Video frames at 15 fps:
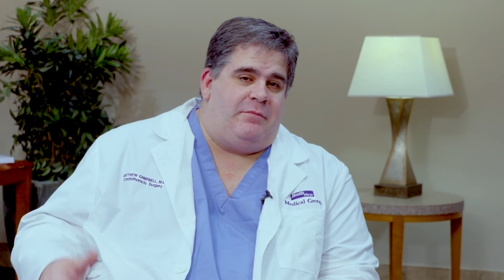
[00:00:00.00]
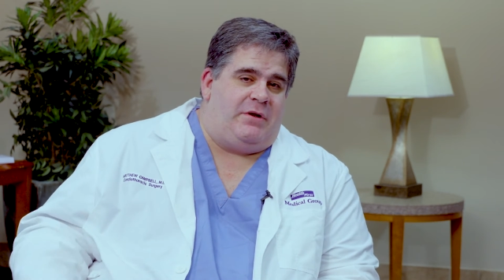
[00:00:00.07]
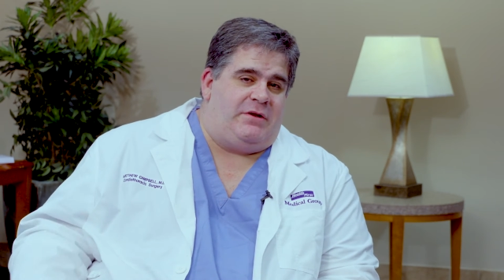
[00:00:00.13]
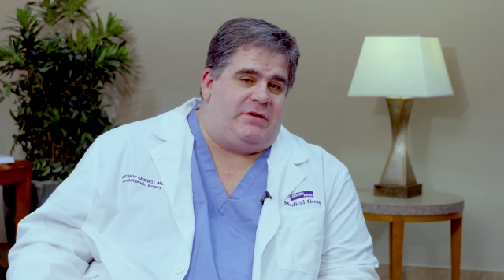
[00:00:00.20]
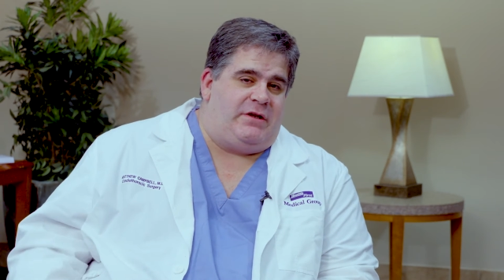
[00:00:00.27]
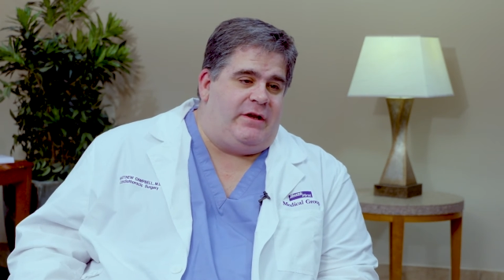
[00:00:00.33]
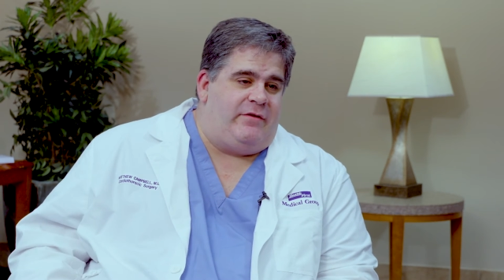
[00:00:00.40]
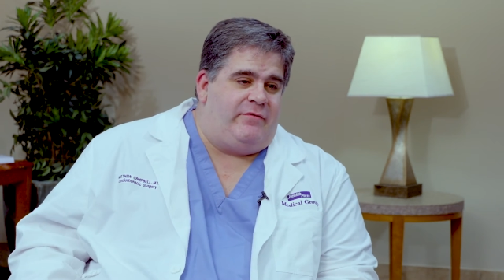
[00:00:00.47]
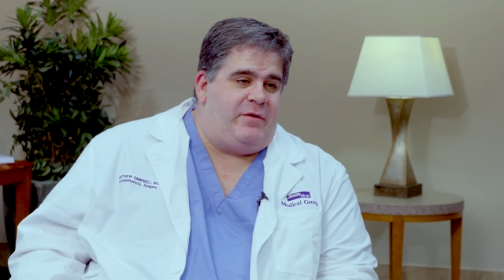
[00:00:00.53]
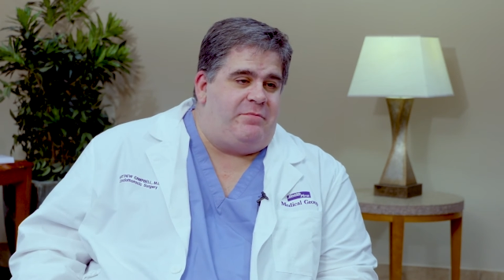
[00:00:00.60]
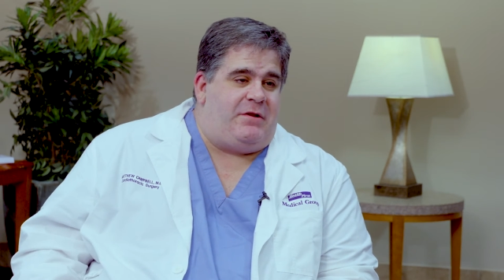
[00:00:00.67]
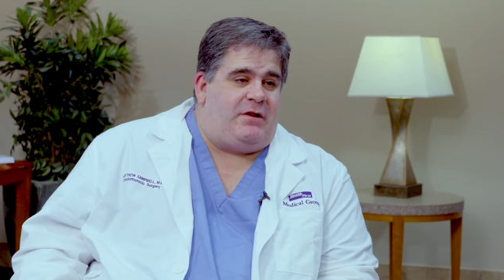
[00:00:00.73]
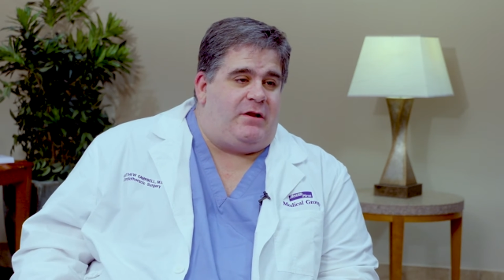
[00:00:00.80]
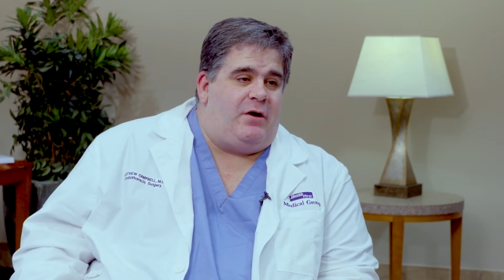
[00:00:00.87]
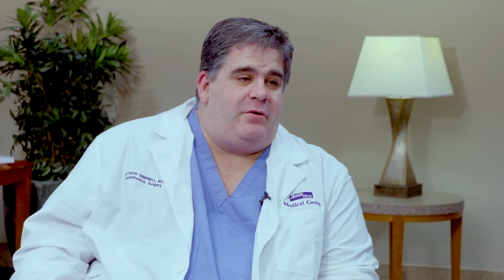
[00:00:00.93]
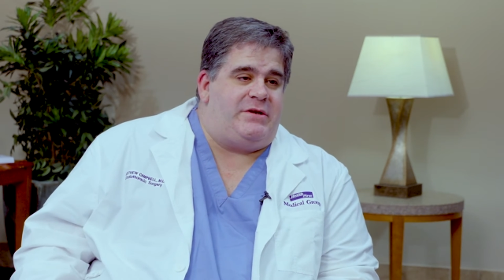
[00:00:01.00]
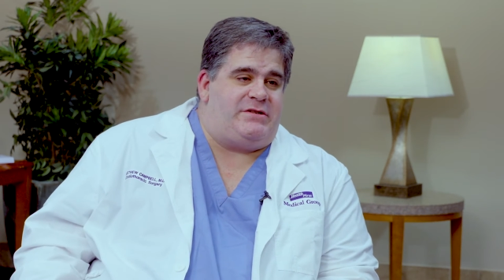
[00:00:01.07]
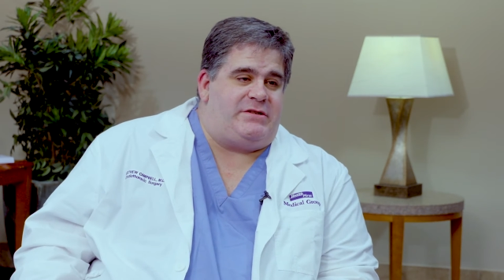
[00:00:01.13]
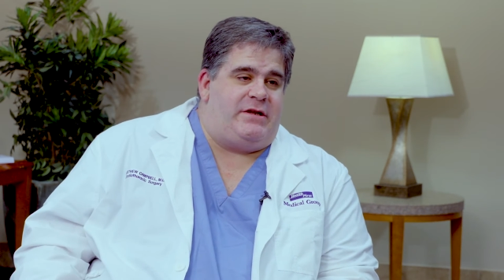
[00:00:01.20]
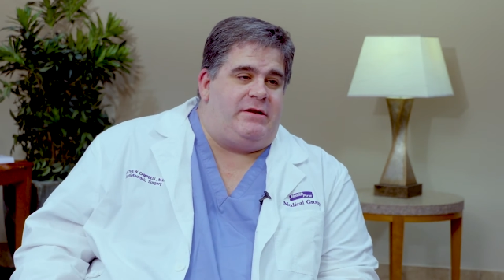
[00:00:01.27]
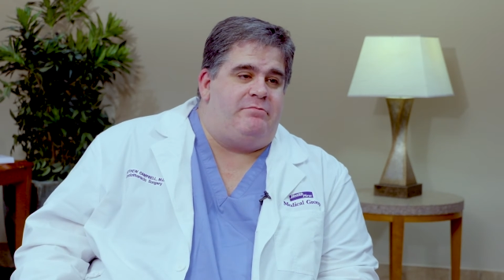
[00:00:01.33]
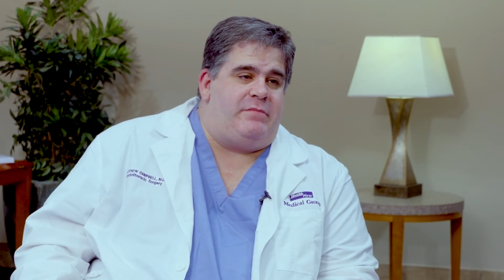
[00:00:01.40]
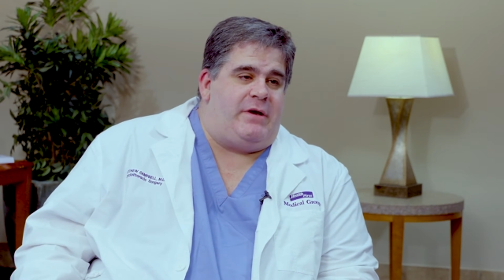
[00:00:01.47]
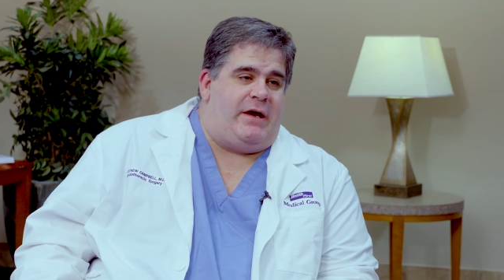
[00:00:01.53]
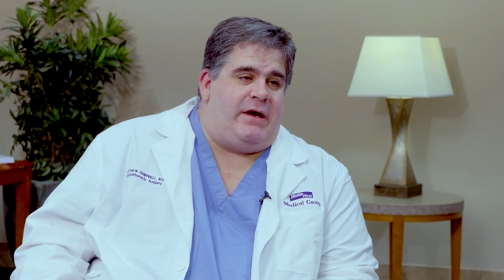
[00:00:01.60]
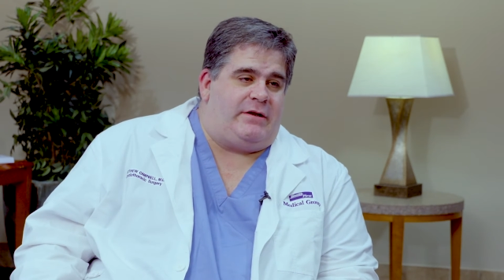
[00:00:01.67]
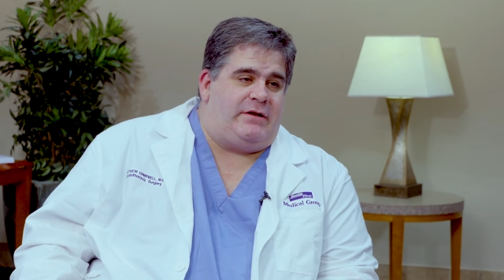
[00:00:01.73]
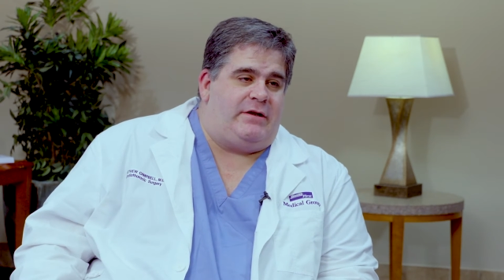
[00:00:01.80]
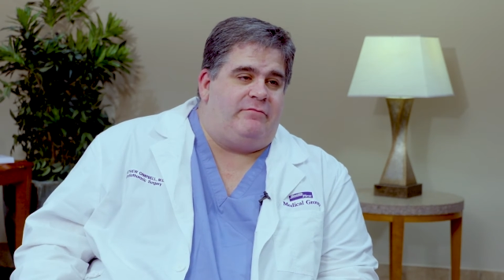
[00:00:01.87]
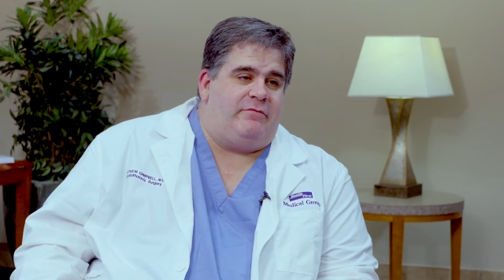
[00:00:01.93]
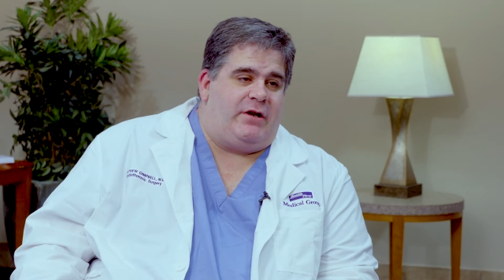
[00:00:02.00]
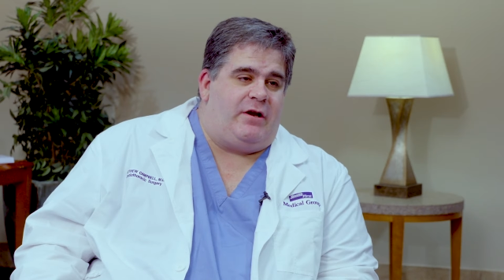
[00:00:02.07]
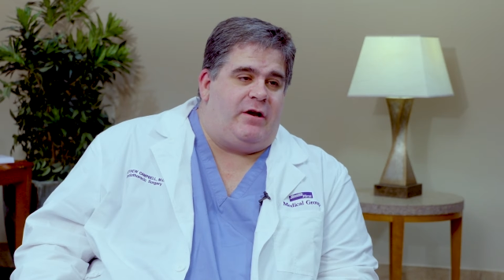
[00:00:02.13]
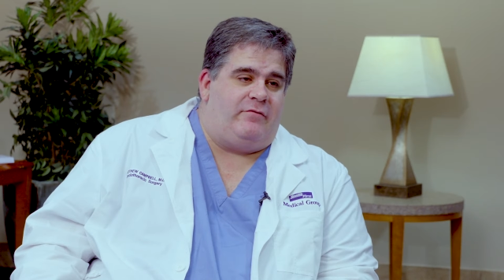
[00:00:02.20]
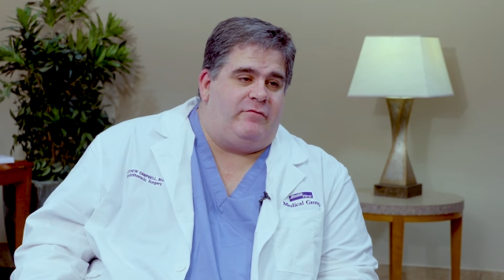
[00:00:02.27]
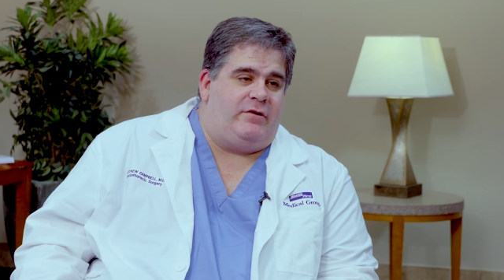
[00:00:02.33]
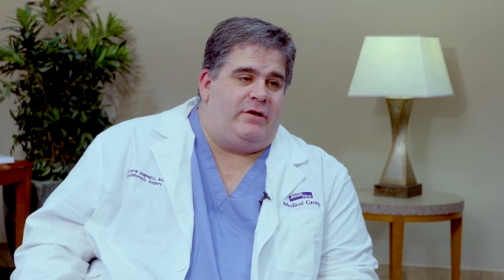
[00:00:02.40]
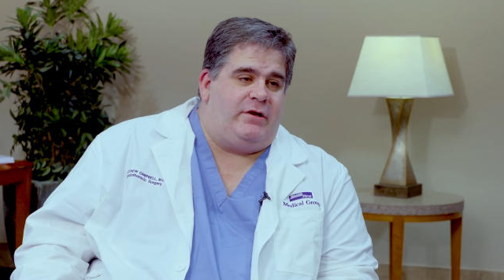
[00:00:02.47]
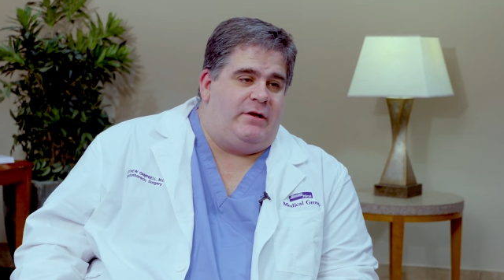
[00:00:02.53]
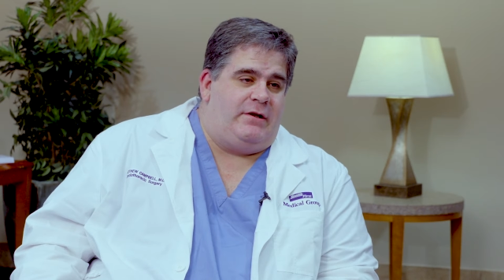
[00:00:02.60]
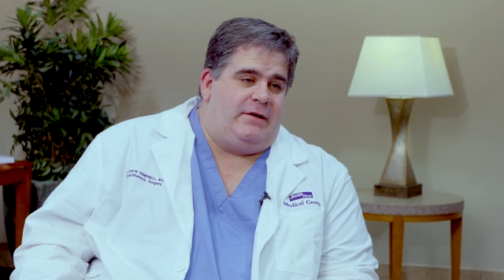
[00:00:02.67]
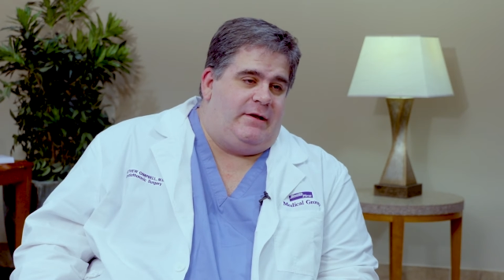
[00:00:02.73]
but to give them the lowest impact in recovery,